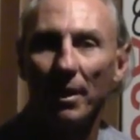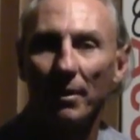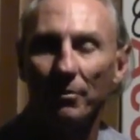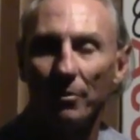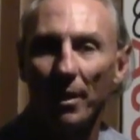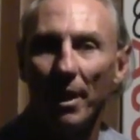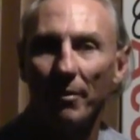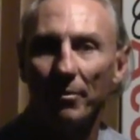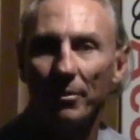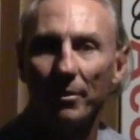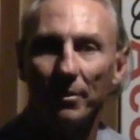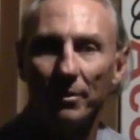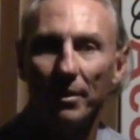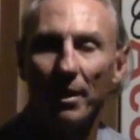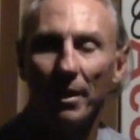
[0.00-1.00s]
uh,
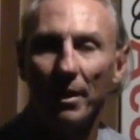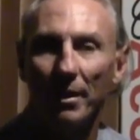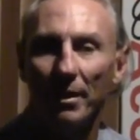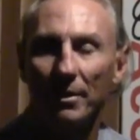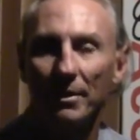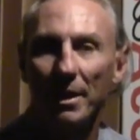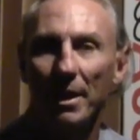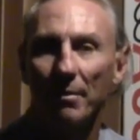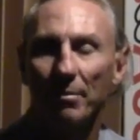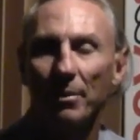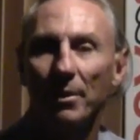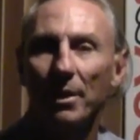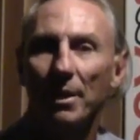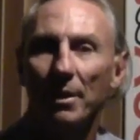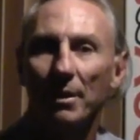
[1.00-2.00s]
driver uh,
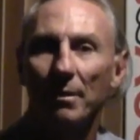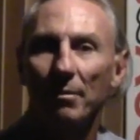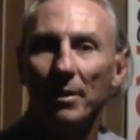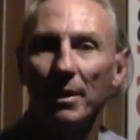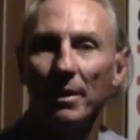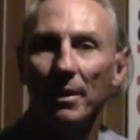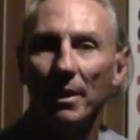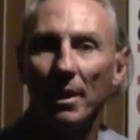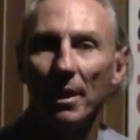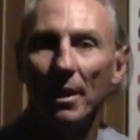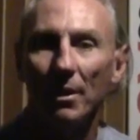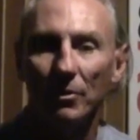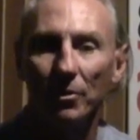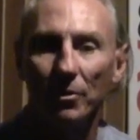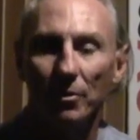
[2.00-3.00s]
example here, but
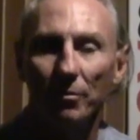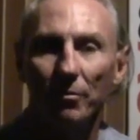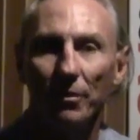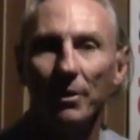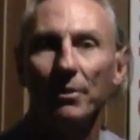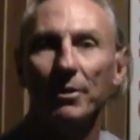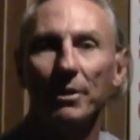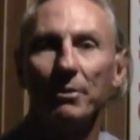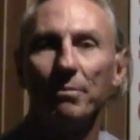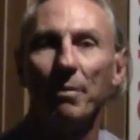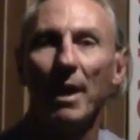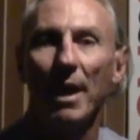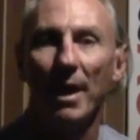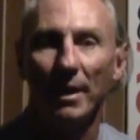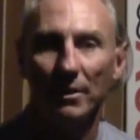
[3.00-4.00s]
so you fill this
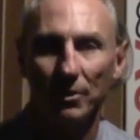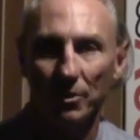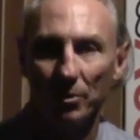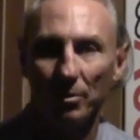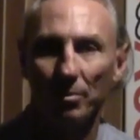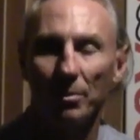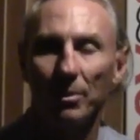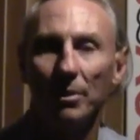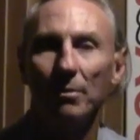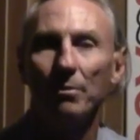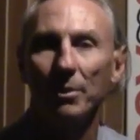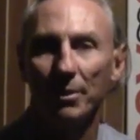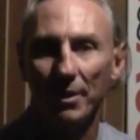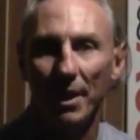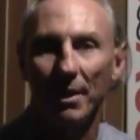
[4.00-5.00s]
box, your room,
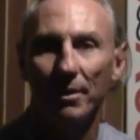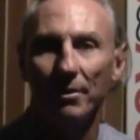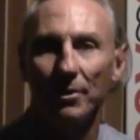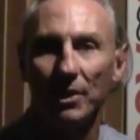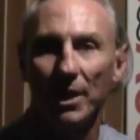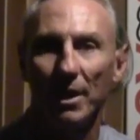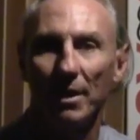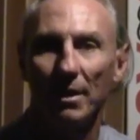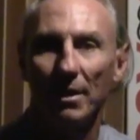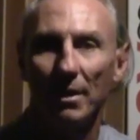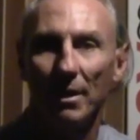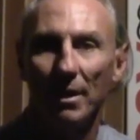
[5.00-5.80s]
with energy.